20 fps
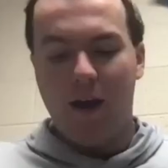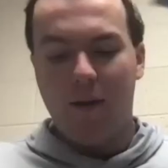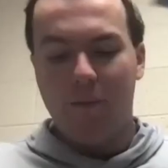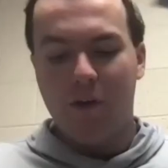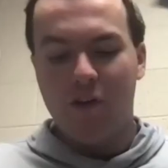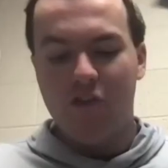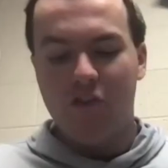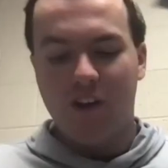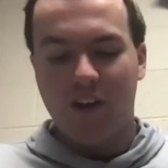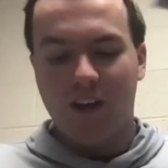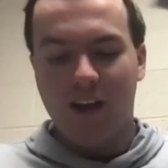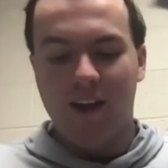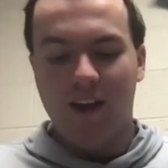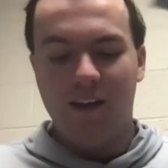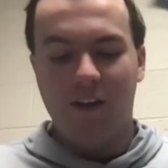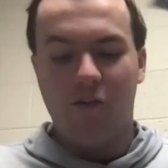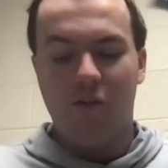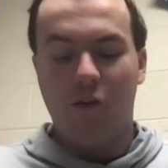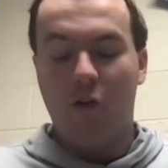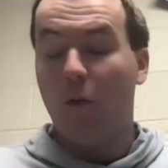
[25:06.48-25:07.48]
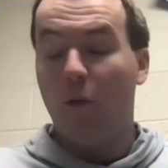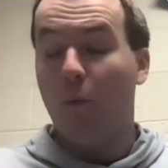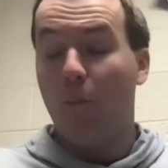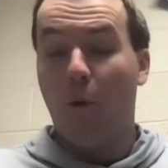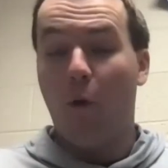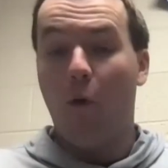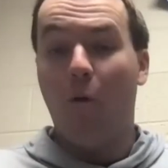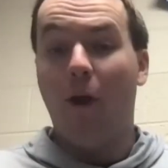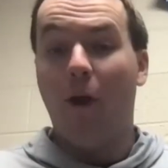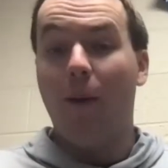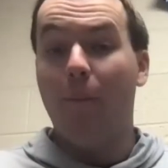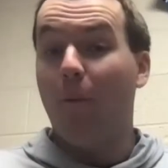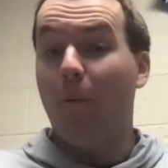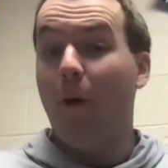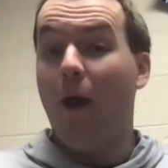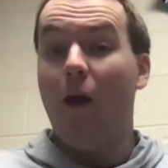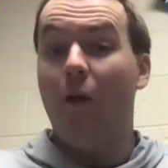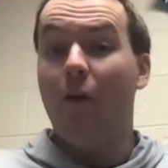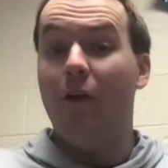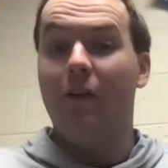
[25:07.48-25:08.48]
of Michigan and turned the program
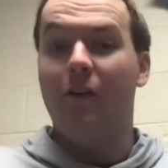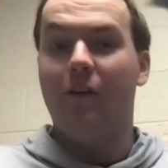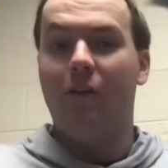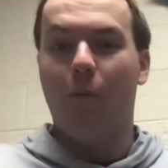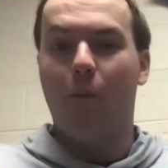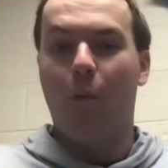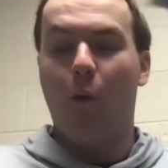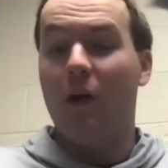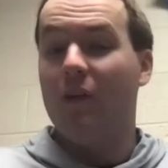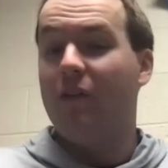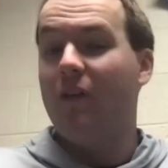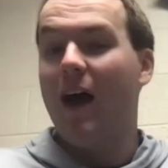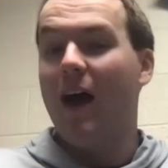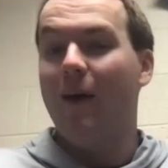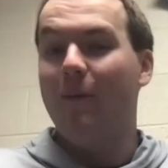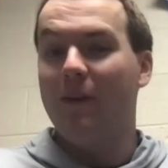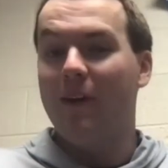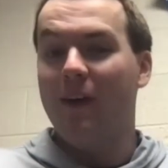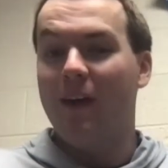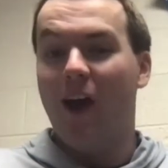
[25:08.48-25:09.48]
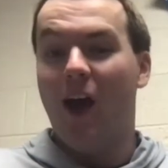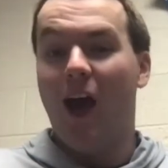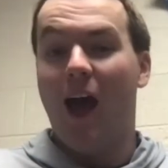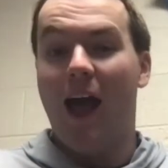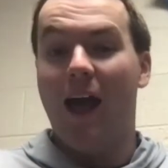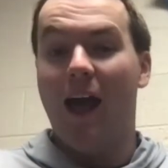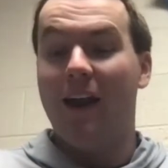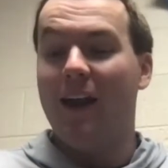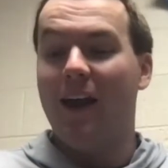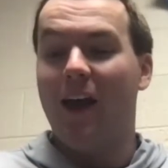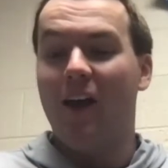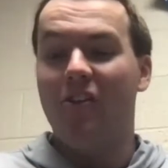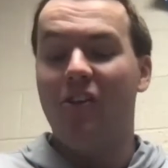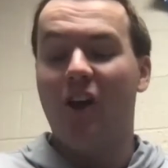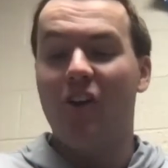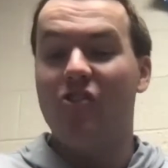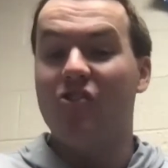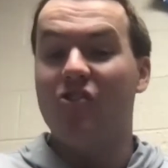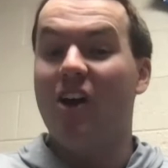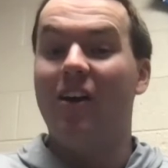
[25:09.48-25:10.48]
around, and your boy Tommy had a
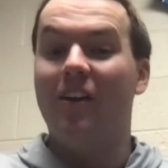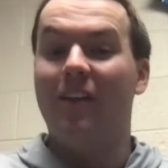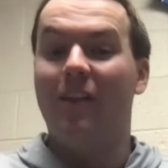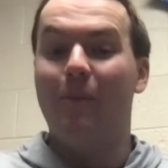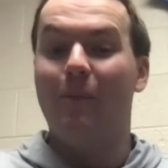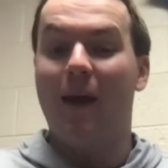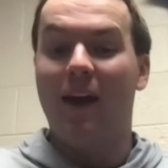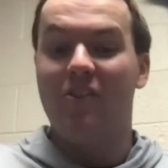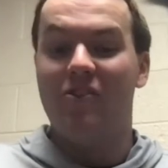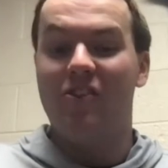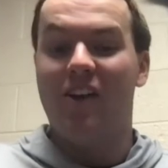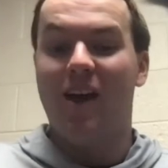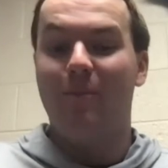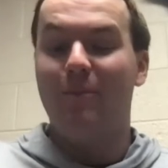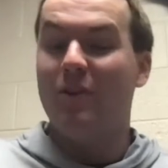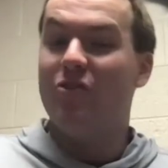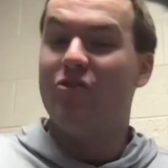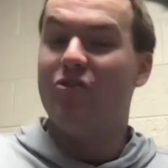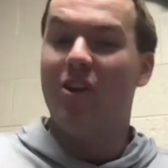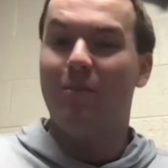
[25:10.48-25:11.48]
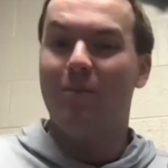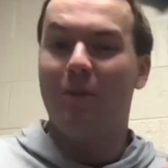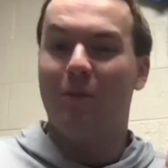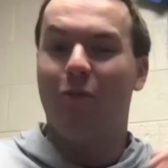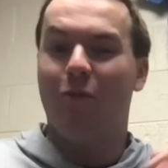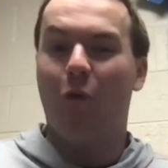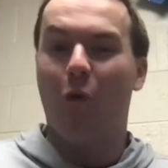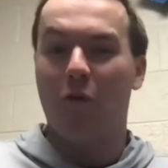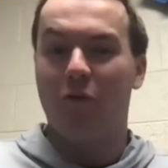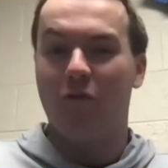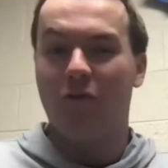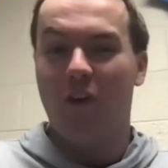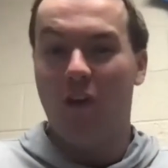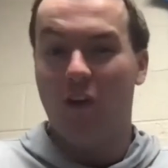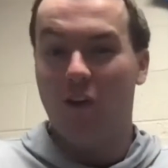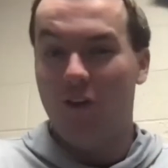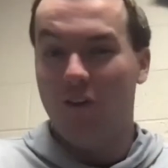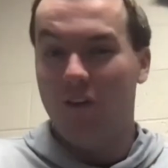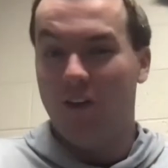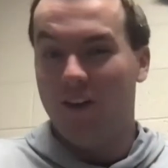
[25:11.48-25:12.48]
touchdown in the MAC championship at Ford
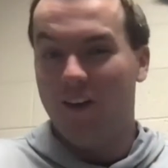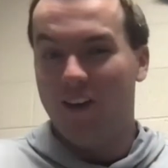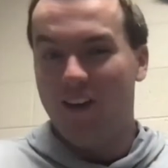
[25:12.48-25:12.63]
Field, and